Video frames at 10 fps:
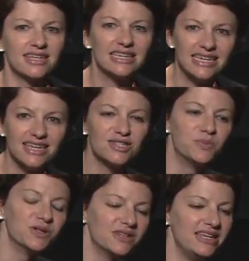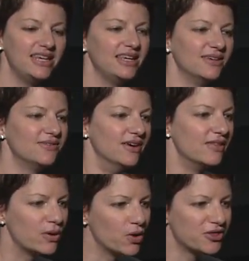that kids believe
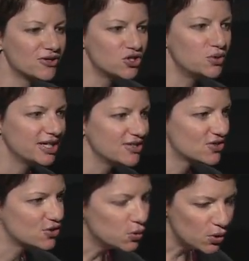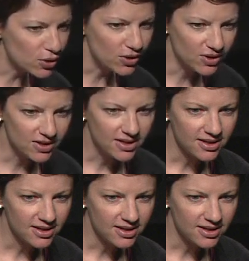that what they're doing in school